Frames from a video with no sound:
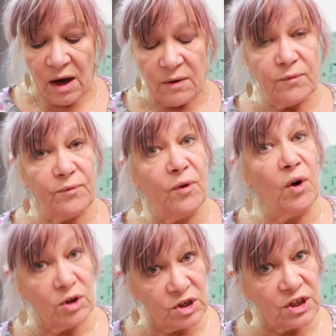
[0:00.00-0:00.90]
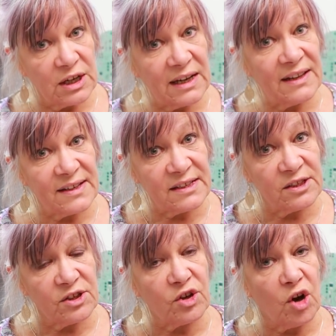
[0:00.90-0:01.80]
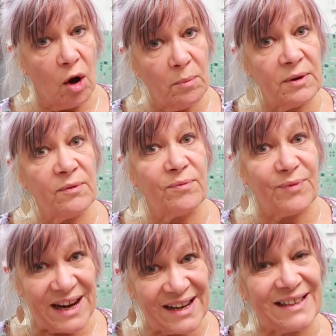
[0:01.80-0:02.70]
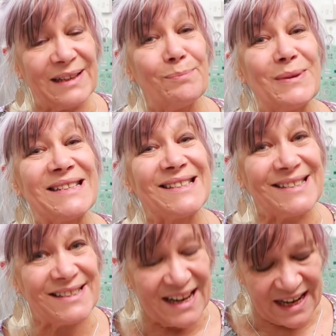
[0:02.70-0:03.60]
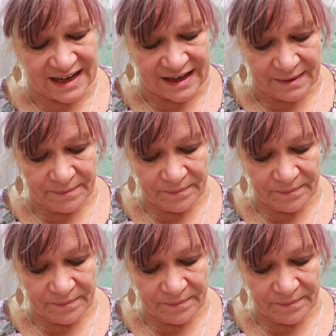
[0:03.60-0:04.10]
Unfortunately, this is a common fatal mistake.